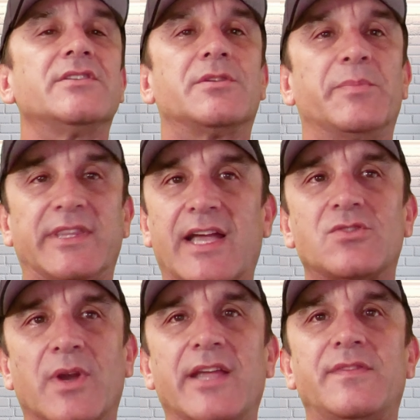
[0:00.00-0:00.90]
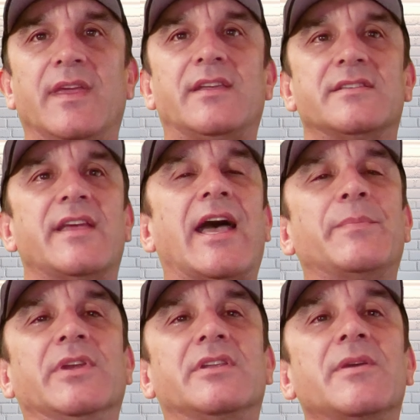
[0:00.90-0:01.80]
So, but that's what I think has
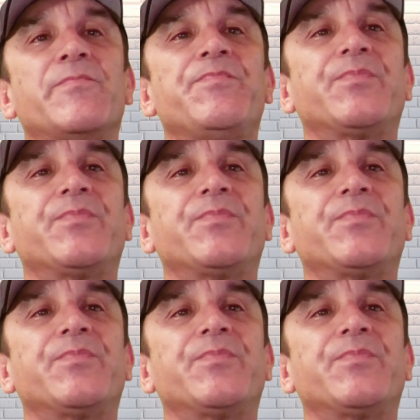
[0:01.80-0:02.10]
happened.